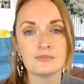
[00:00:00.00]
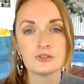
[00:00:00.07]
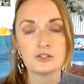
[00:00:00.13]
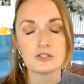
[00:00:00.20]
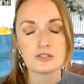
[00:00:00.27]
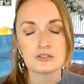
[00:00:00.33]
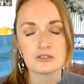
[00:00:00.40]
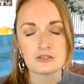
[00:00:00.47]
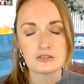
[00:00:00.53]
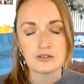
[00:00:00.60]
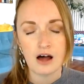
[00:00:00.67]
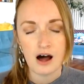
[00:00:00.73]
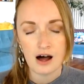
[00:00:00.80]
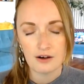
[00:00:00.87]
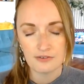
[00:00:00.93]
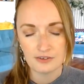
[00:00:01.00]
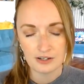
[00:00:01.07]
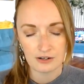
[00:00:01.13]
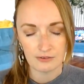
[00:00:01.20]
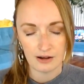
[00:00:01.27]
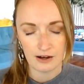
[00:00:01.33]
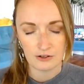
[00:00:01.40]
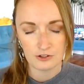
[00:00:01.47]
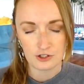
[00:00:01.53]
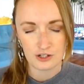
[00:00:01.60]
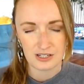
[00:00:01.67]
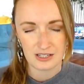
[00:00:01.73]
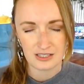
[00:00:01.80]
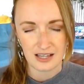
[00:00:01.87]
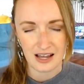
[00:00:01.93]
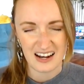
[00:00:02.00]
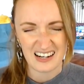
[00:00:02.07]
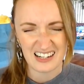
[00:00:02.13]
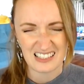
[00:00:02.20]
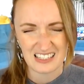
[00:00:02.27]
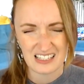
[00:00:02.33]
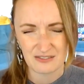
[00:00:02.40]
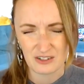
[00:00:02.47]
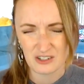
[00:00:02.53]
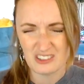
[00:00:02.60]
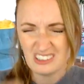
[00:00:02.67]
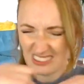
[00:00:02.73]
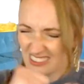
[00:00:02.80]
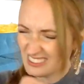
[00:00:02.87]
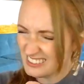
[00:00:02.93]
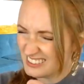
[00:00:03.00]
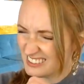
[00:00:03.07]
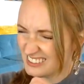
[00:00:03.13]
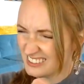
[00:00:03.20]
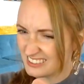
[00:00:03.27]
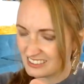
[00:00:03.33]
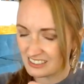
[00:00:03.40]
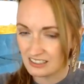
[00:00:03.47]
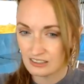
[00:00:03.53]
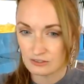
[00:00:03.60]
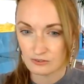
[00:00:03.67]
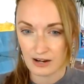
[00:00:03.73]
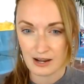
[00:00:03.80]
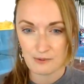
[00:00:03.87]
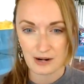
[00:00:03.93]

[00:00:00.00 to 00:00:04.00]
to soften around your anxiety instead of go, oh, right?